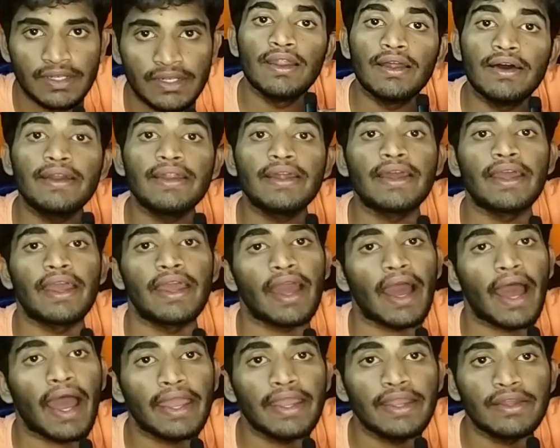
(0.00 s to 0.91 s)
Learn
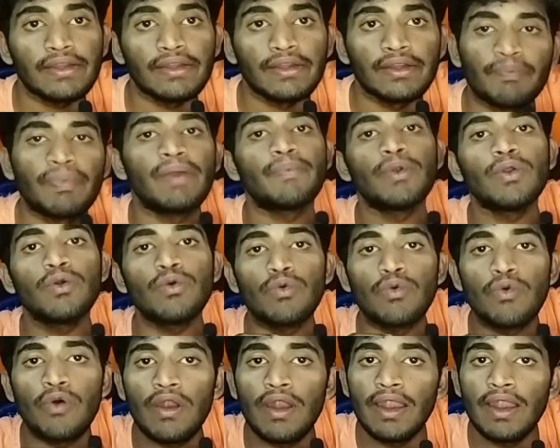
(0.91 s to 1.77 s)
AI. The people who